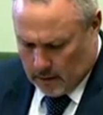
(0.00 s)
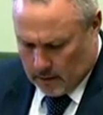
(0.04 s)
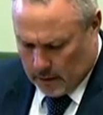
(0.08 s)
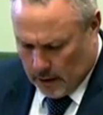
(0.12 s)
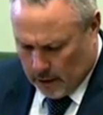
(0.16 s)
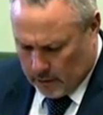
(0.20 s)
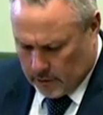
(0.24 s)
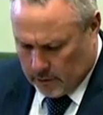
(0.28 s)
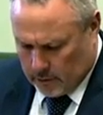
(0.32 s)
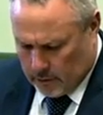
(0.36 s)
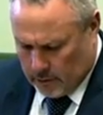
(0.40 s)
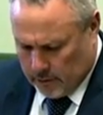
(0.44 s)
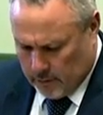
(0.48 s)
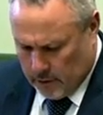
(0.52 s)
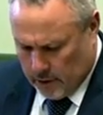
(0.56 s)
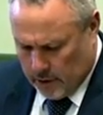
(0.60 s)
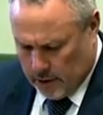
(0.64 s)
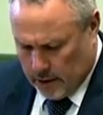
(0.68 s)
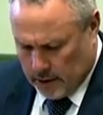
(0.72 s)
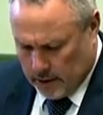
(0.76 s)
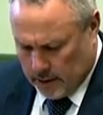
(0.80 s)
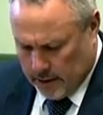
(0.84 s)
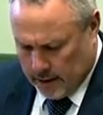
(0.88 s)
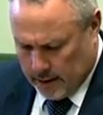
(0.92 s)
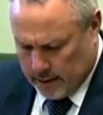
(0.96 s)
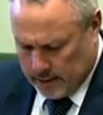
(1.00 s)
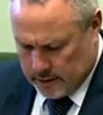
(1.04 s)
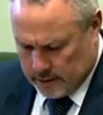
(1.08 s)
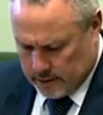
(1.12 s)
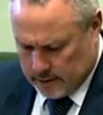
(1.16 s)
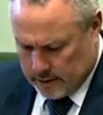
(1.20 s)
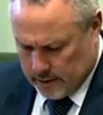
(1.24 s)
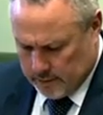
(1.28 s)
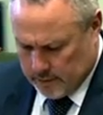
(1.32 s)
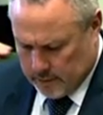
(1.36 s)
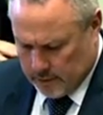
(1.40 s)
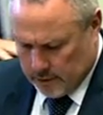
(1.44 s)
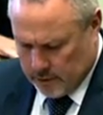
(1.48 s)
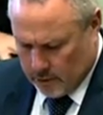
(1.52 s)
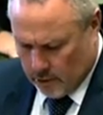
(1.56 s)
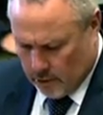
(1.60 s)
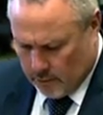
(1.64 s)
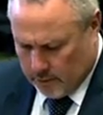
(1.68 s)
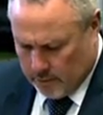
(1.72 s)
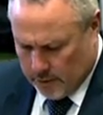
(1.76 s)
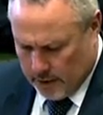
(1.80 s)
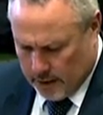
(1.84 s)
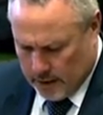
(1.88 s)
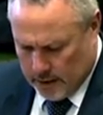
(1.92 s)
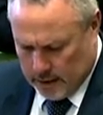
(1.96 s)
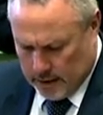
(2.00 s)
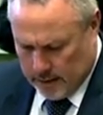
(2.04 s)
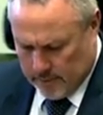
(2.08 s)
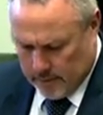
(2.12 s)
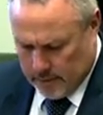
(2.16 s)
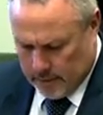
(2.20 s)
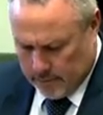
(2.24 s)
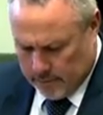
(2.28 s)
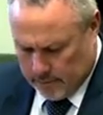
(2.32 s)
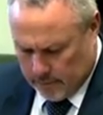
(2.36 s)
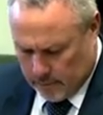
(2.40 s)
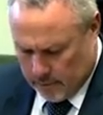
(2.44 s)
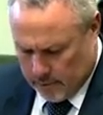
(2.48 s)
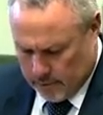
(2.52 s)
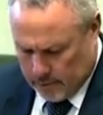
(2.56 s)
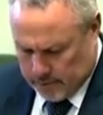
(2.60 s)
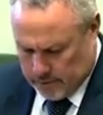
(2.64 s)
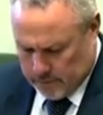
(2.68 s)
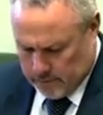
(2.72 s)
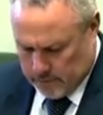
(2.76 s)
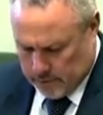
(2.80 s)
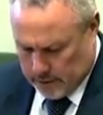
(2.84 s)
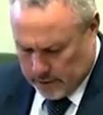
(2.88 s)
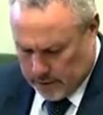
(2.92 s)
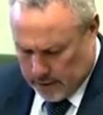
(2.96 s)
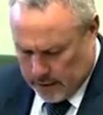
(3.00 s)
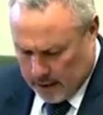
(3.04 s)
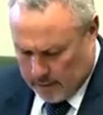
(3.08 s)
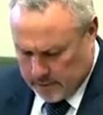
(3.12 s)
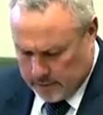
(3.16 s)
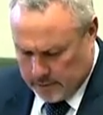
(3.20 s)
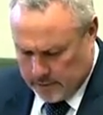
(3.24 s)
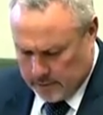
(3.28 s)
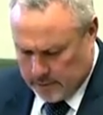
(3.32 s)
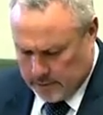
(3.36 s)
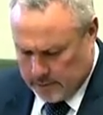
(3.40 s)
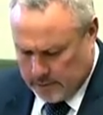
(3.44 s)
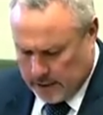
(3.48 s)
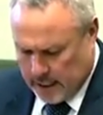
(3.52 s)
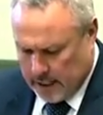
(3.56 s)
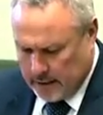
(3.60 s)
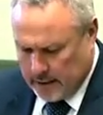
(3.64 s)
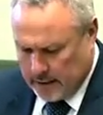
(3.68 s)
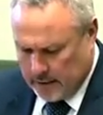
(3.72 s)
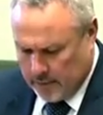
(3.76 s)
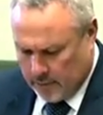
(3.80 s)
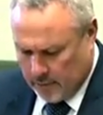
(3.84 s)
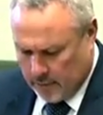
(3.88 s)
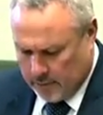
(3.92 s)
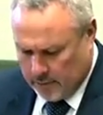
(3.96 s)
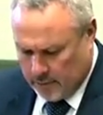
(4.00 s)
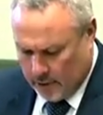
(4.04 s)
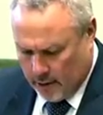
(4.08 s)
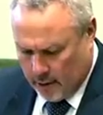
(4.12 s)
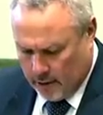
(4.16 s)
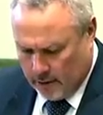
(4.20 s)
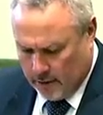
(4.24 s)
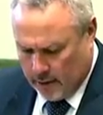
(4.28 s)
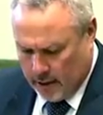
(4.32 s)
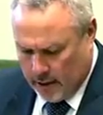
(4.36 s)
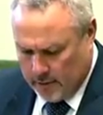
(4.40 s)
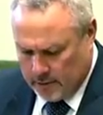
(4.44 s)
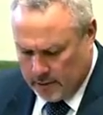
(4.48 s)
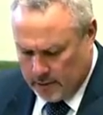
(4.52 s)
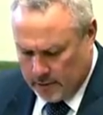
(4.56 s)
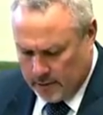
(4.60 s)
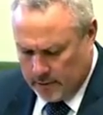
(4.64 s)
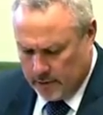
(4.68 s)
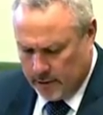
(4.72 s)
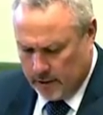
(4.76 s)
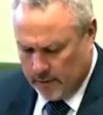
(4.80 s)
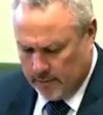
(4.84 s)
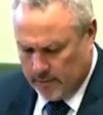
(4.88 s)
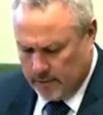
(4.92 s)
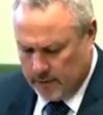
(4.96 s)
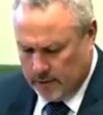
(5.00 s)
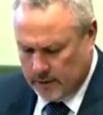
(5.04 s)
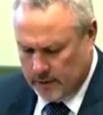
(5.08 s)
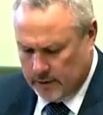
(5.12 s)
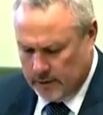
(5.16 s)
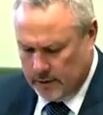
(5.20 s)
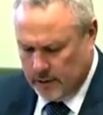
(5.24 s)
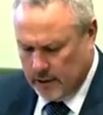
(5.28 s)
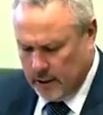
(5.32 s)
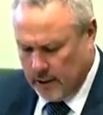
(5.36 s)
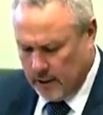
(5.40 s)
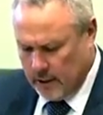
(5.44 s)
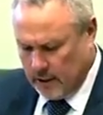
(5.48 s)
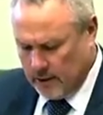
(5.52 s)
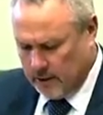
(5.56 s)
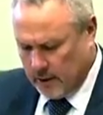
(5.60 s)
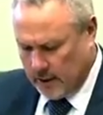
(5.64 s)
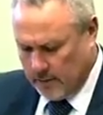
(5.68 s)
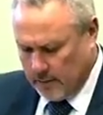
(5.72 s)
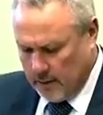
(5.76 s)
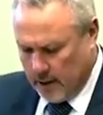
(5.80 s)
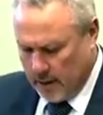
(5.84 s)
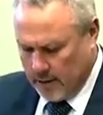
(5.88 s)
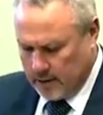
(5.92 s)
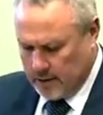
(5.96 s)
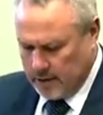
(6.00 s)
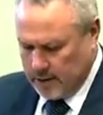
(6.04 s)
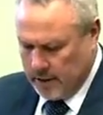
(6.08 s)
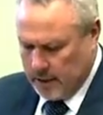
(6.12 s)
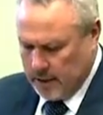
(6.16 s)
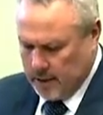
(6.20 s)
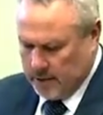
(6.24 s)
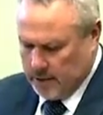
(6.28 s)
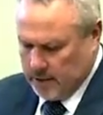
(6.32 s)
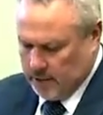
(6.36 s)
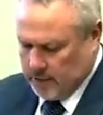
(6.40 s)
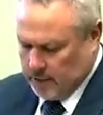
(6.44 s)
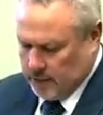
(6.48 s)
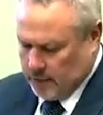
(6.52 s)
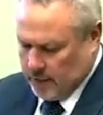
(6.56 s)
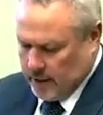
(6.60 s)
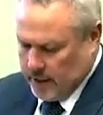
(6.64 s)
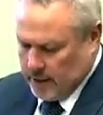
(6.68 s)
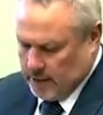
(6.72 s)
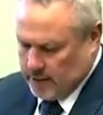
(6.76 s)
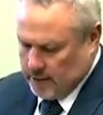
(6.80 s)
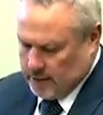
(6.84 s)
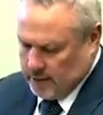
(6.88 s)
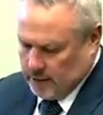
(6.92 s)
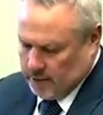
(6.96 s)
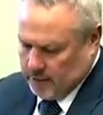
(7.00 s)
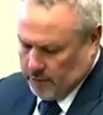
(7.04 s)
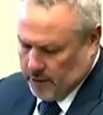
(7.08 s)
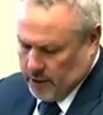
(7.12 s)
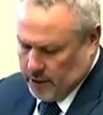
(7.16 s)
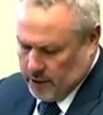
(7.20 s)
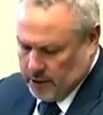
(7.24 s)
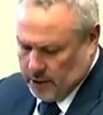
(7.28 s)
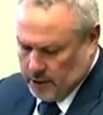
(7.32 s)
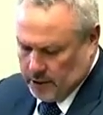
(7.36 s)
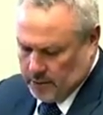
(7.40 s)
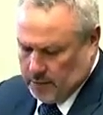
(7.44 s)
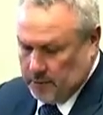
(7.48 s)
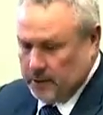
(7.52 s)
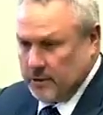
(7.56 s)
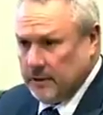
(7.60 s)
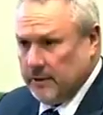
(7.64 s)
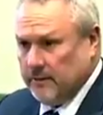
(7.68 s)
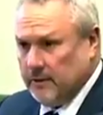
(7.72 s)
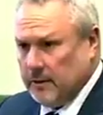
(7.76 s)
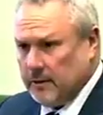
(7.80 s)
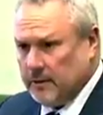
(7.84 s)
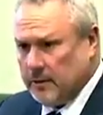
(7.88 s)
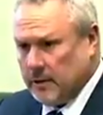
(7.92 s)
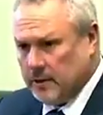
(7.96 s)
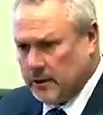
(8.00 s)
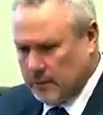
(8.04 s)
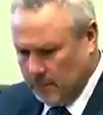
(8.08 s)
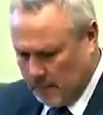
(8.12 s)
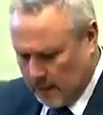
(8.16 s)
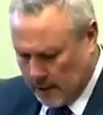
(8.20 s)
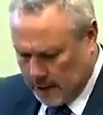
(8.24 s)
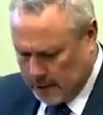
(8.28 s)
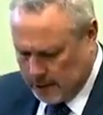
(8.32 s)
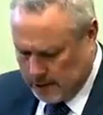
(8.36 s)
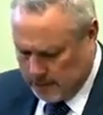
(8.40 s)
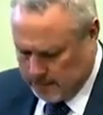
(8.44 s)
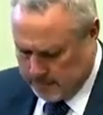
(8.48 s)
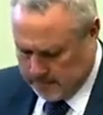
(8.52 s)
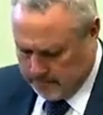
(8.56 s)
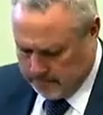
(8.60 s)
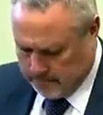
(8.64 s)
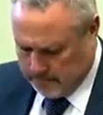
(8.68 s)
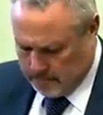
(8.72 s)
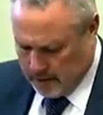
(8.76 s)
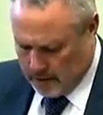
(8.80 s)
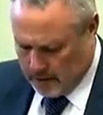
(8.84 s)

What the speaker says: Local community leaders are simply not being given a voice when it comes to exactly what programs and services they most need to address their region-specific situation.